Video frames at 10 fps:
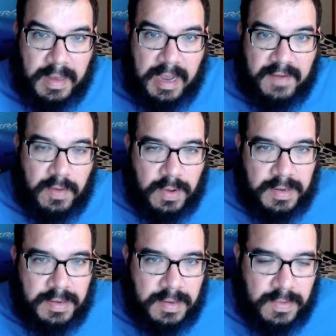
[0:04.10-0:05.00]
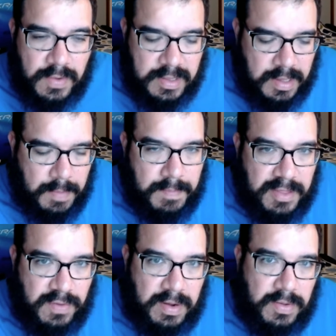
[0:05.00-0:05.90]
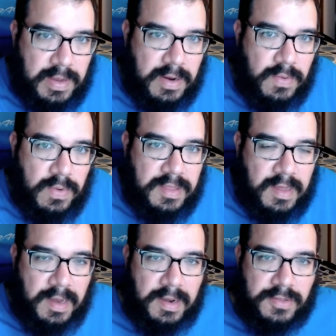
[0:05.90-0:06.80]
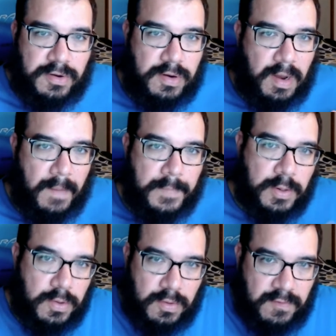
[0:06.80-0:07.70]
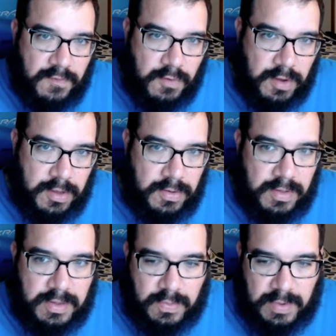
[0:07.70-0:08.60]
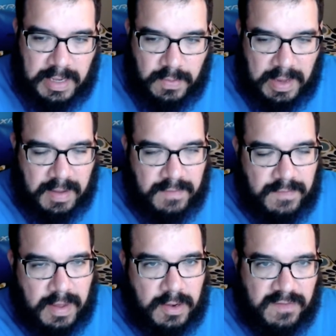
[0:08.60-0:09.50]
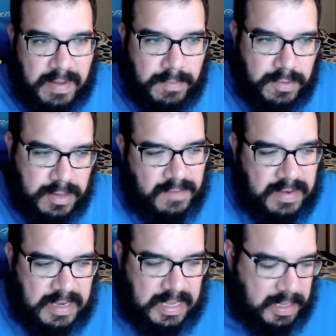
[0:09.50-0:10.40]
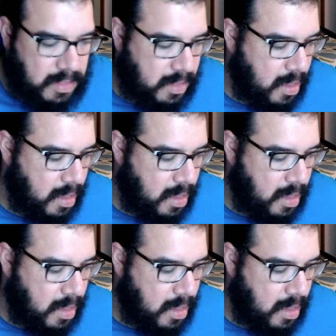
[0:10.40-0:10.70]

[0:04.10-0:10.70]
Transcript: everyone, what's up? Mithrandiel here with another poll for you this week of November 17th.